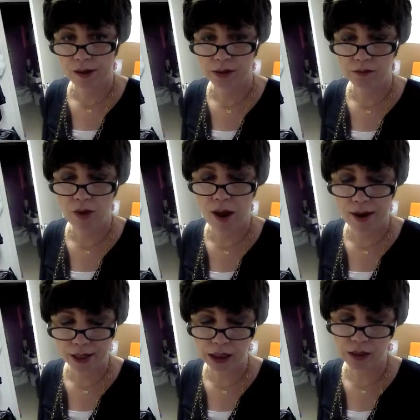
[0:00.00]
Because
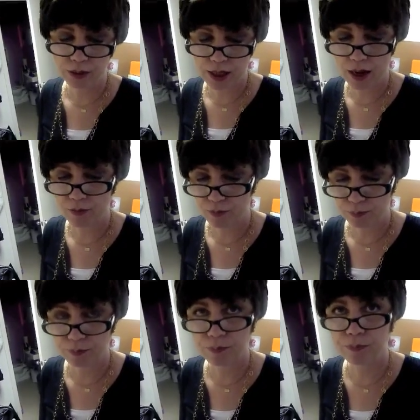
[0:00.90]
you're
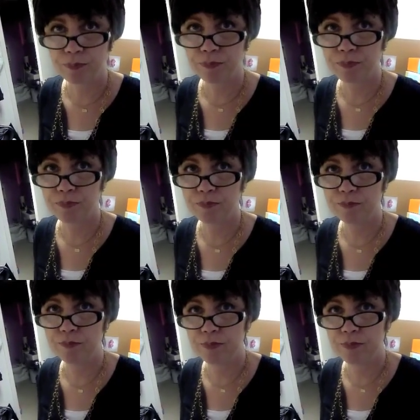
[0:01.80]
addicted to working.